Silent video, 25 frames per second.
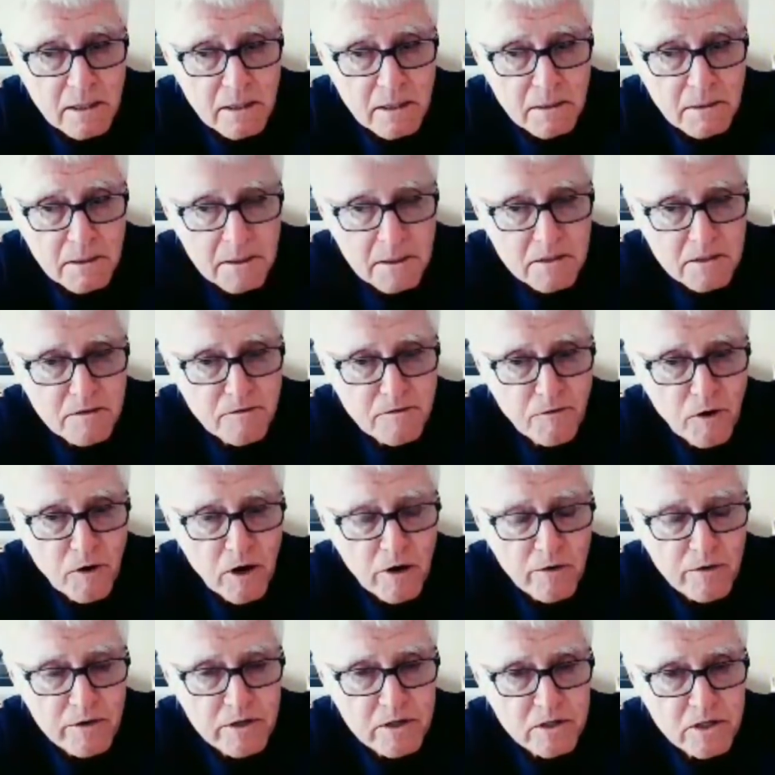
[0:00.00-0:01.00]
as far
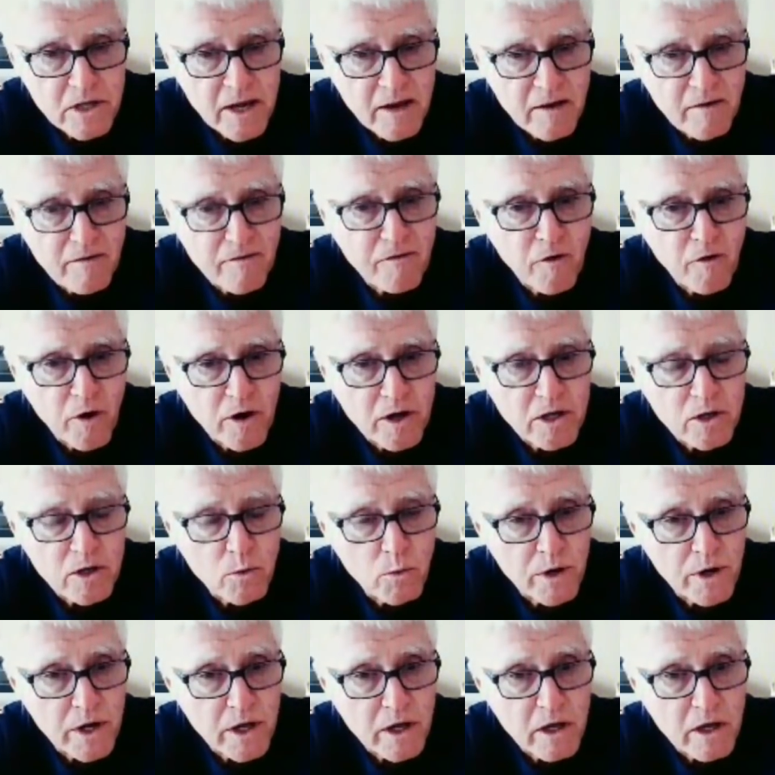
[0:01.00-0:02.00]
as how far you want
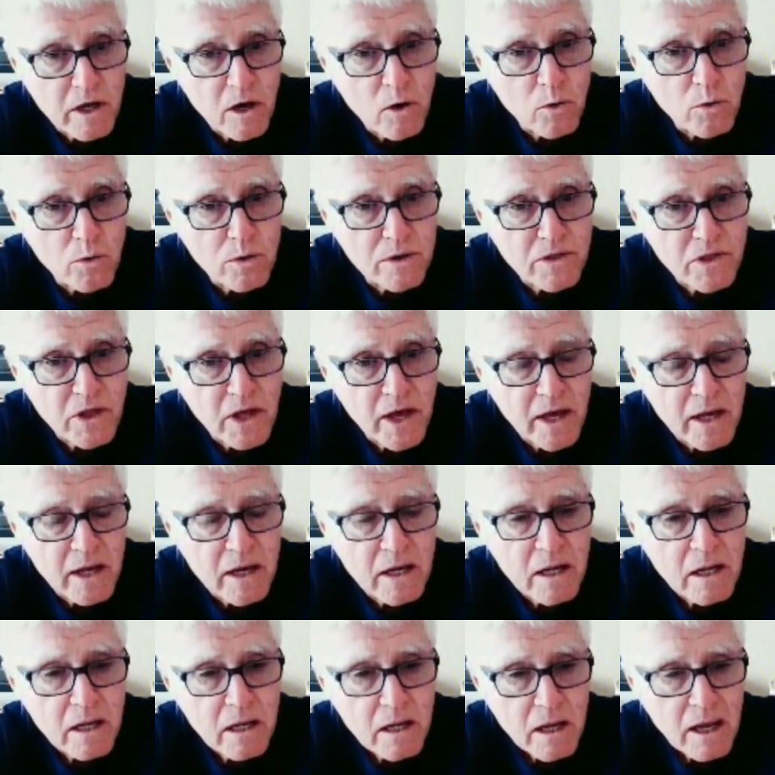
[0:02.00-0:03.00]
to go with that,
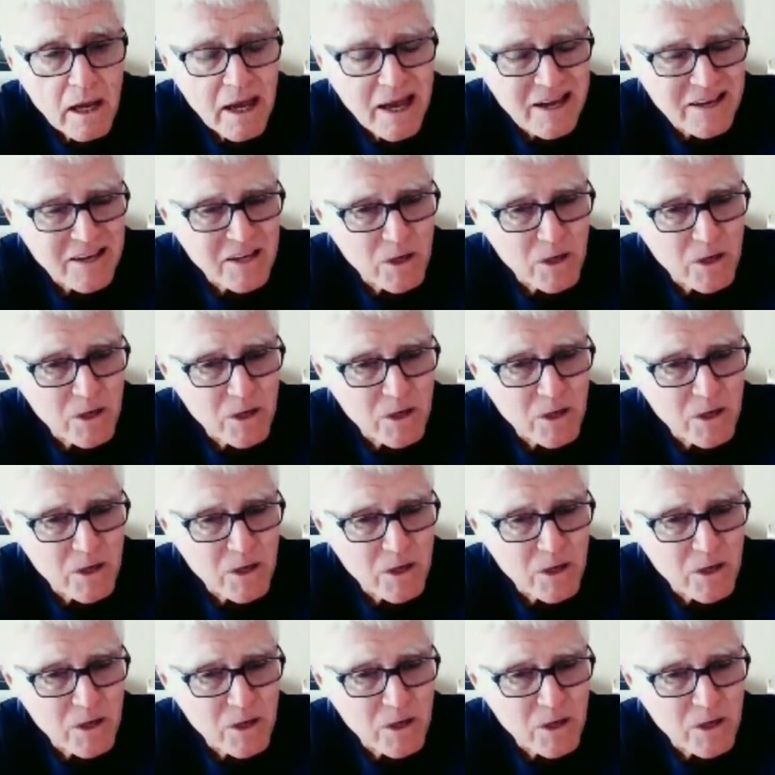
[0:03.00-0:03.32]
how to